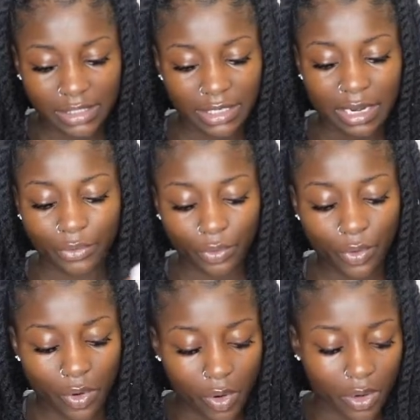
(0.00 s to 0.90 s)
and then I'll
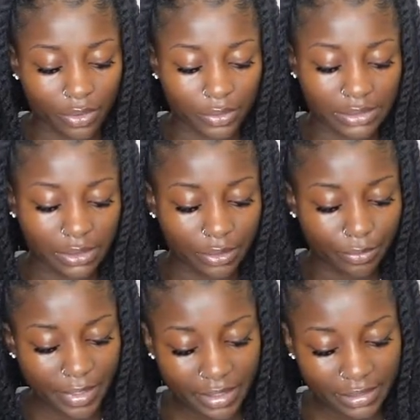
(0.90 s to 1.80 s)
throw her on those little
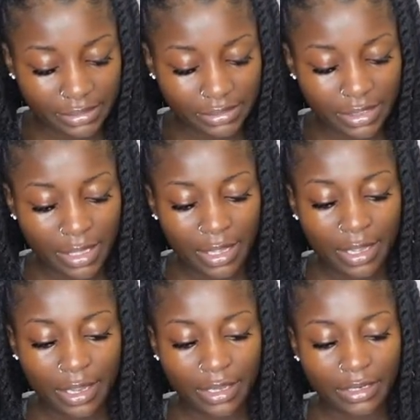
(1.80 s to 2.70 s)
mittens,
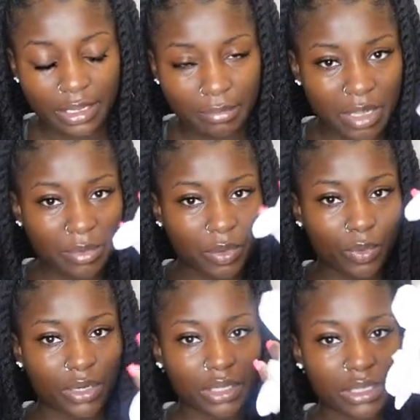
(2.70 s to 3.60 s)
and then maybe
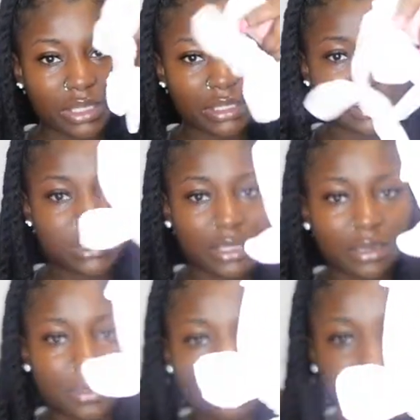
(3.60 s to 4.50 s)
one of these
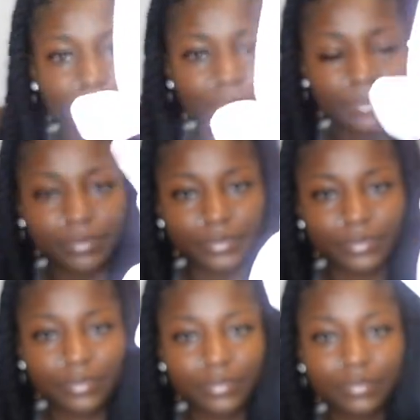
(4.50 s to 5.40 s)
um
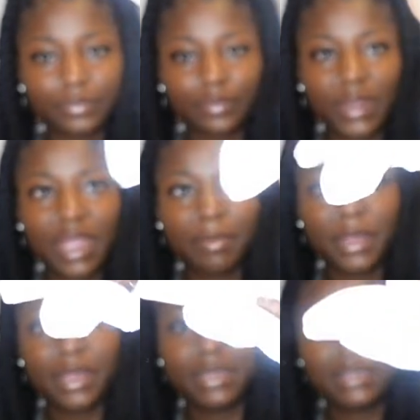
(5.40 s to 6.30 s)

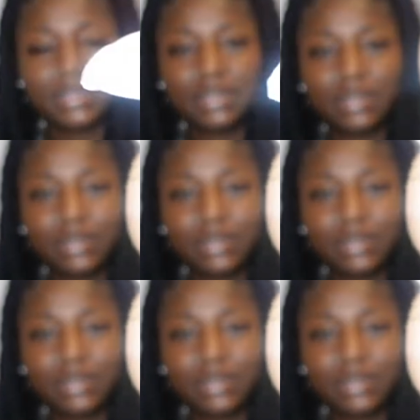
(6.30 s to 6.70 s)
headbands.